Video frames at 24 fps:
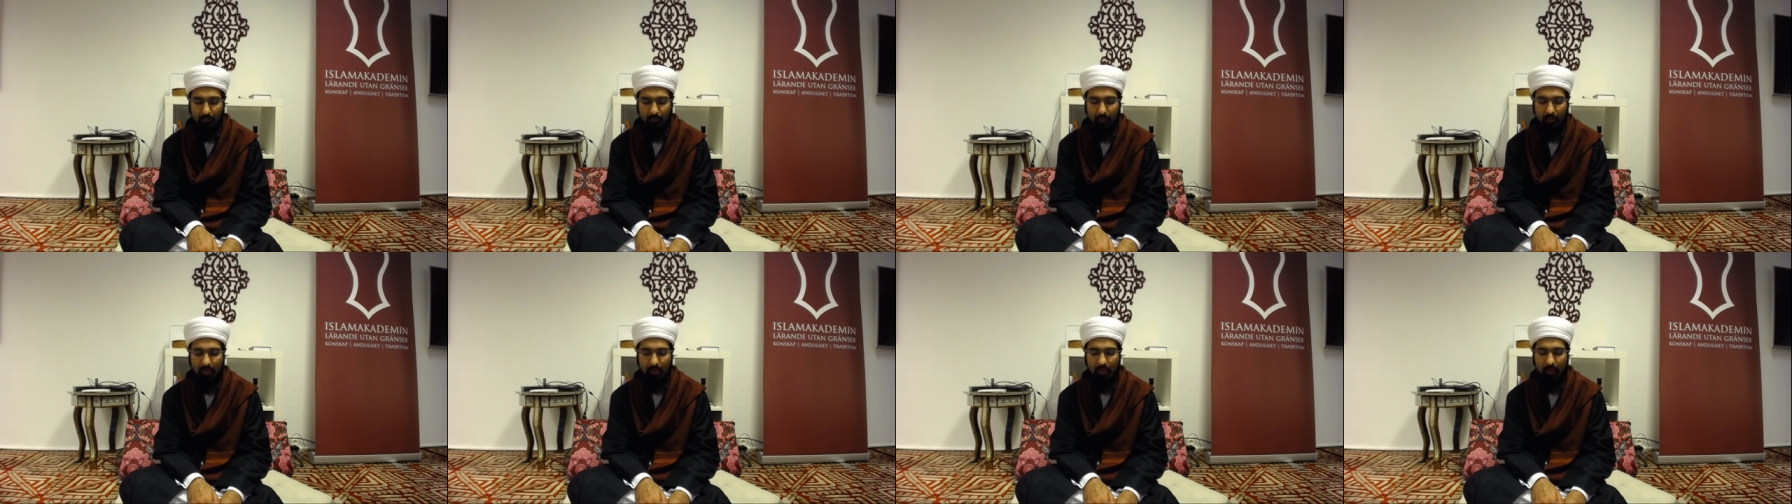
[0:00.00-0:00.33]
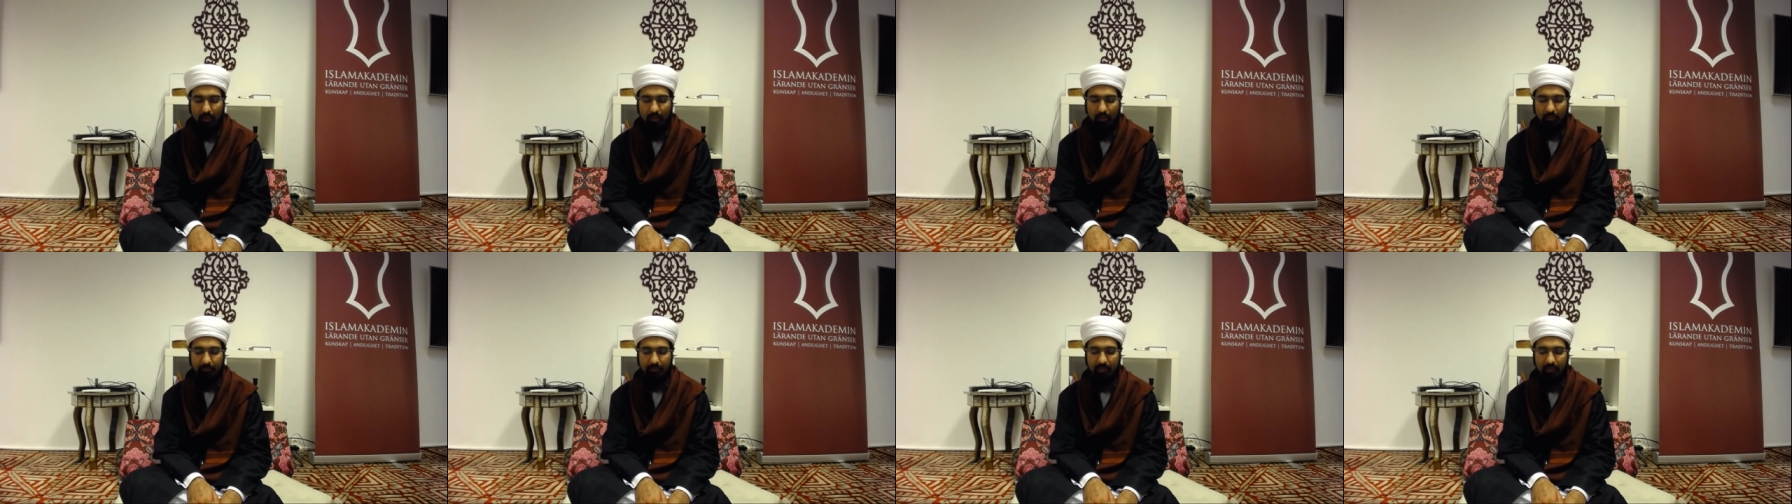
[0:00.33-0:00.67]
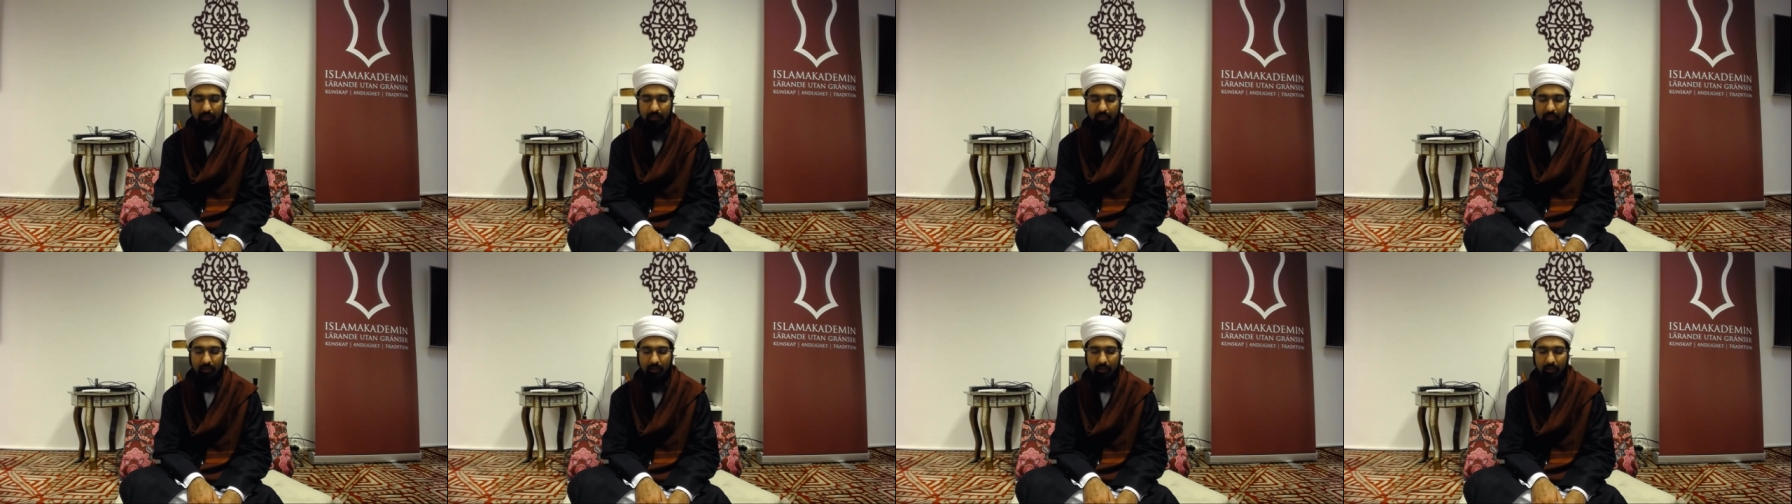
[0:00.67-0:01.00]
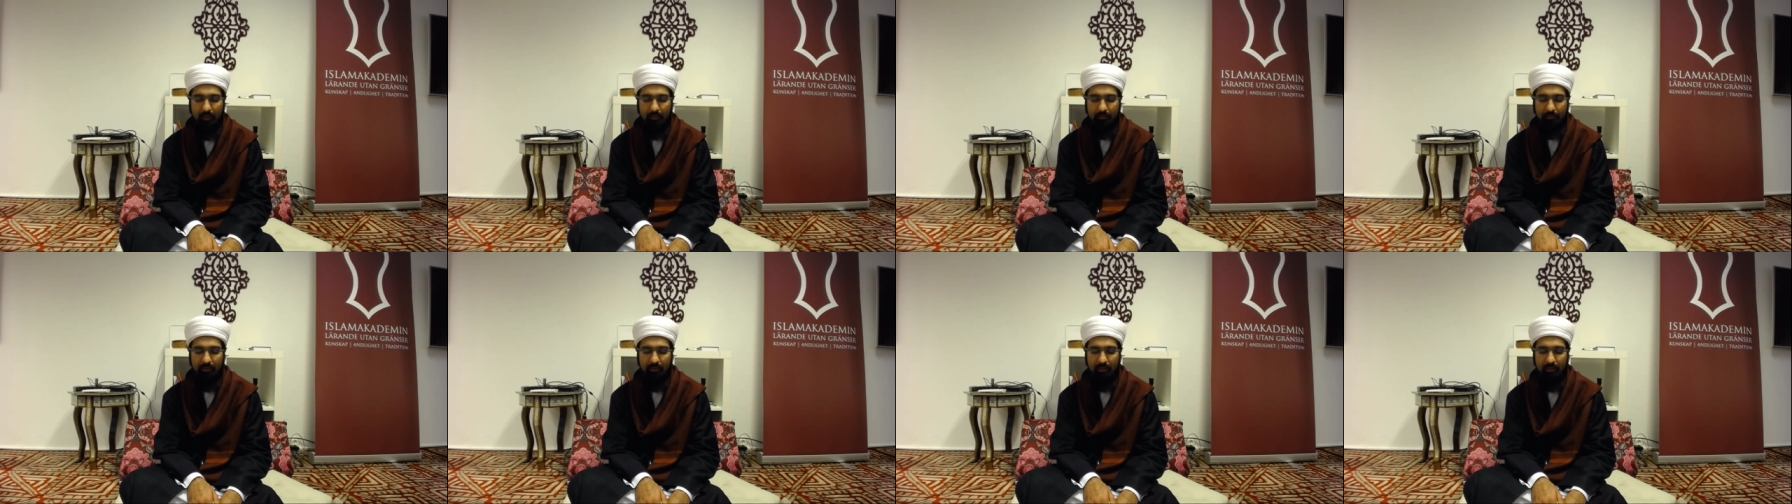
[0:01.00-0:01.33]
Ameen,
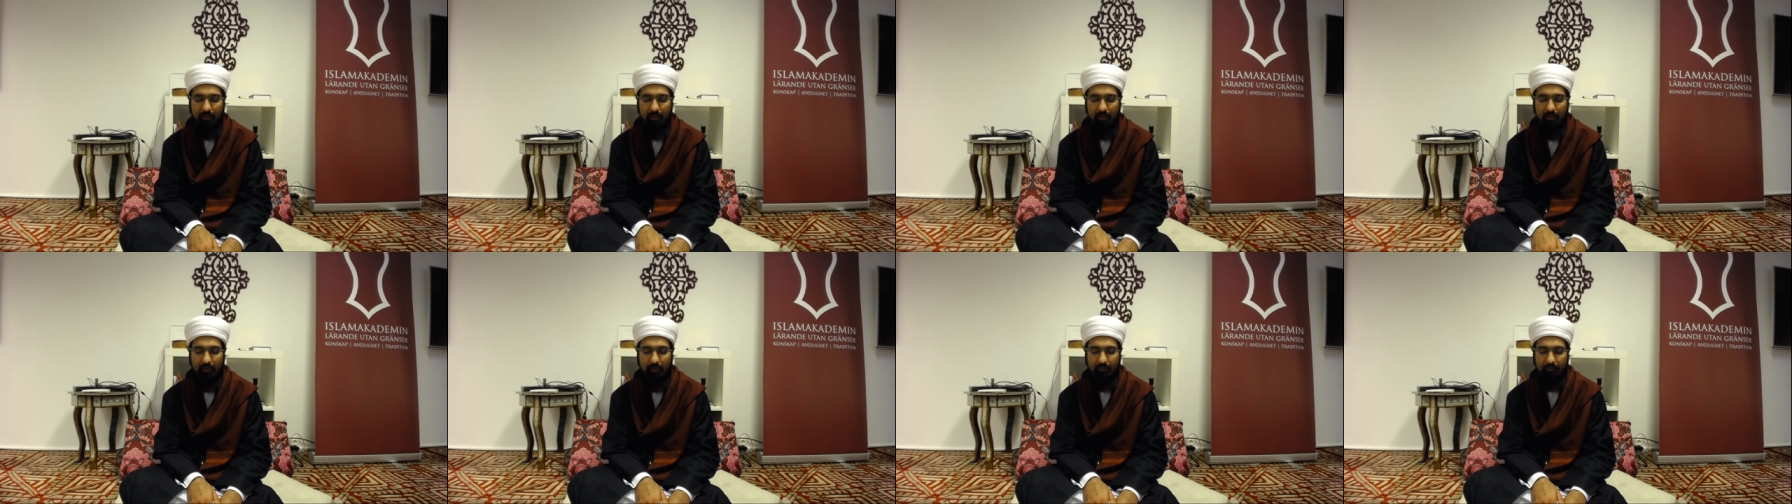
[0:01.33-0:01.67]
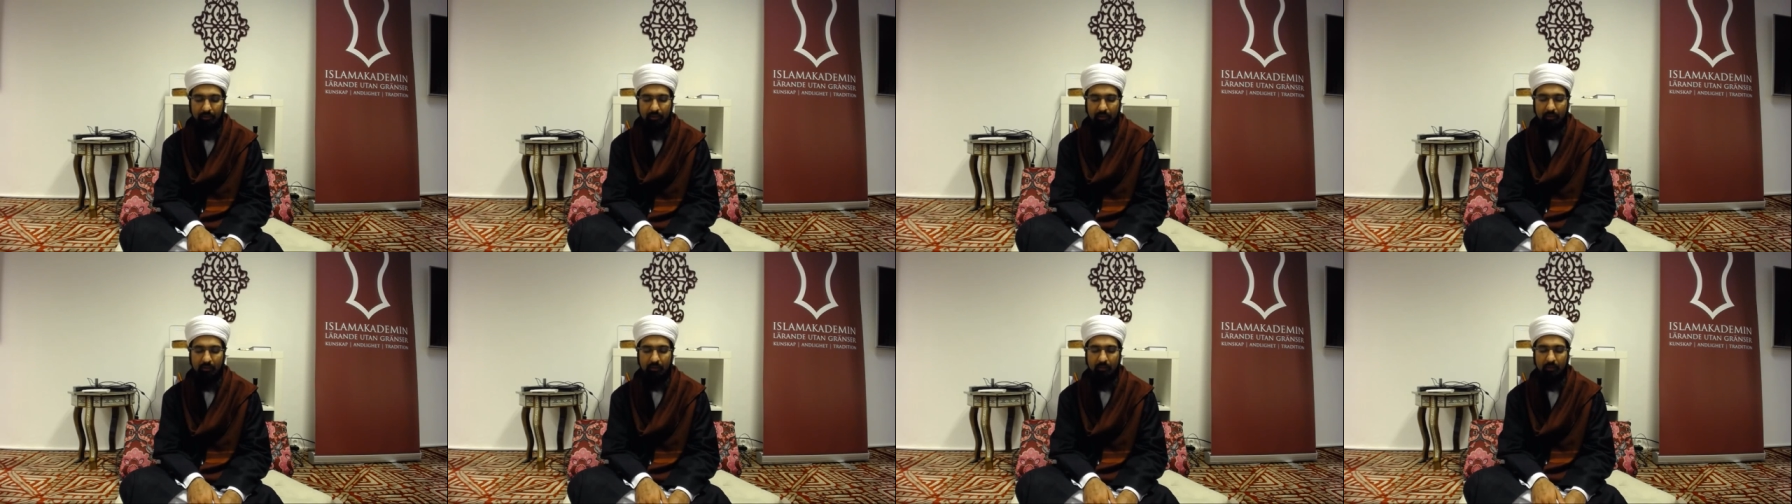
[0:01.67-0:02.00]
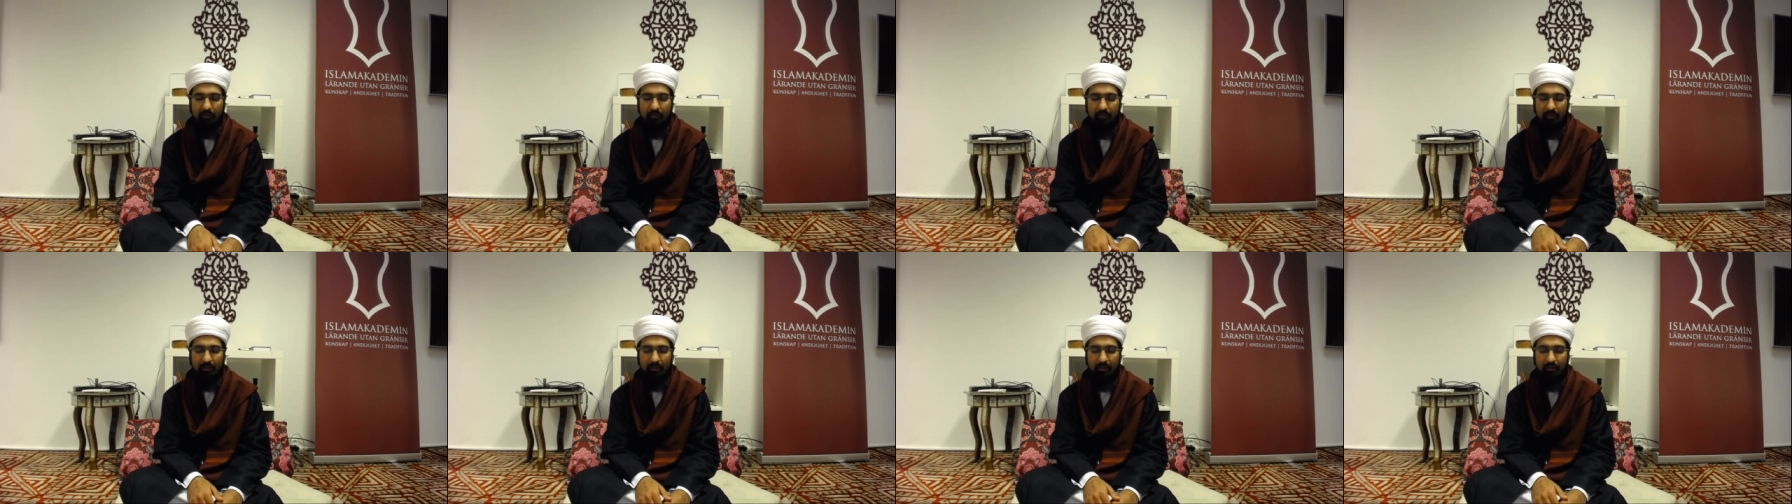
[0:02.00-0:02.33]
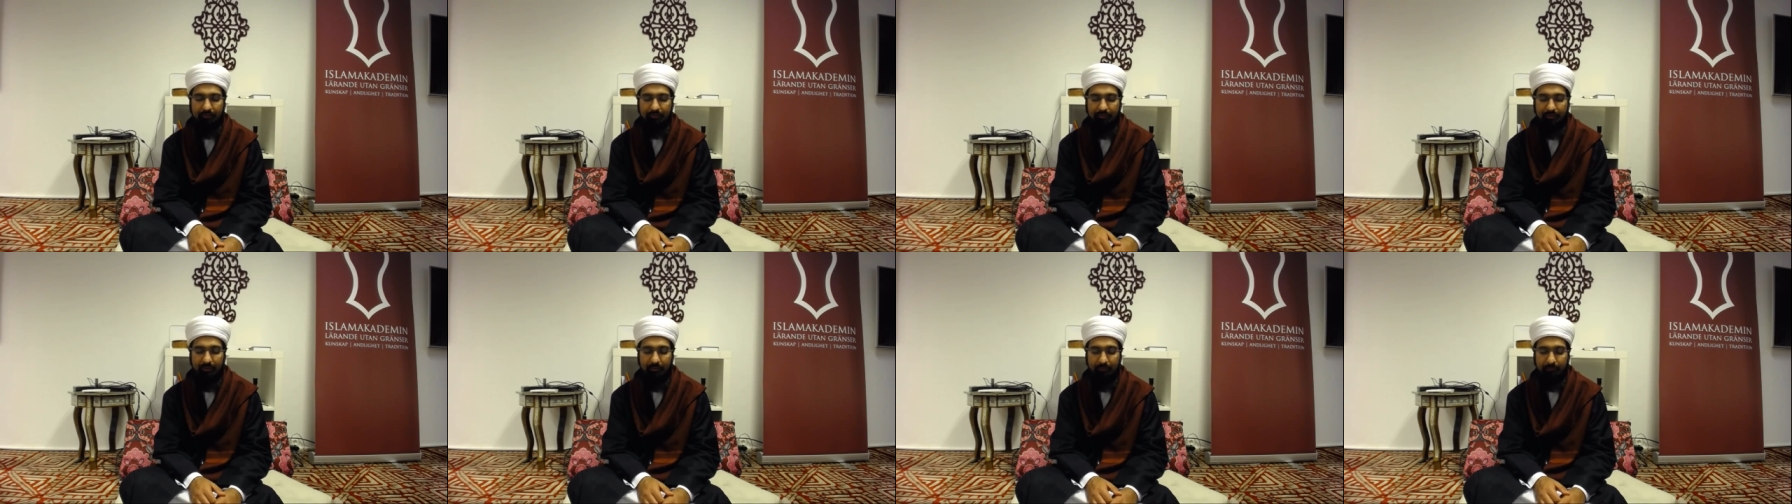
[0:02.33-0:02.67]
ameen, ameen, thereafter.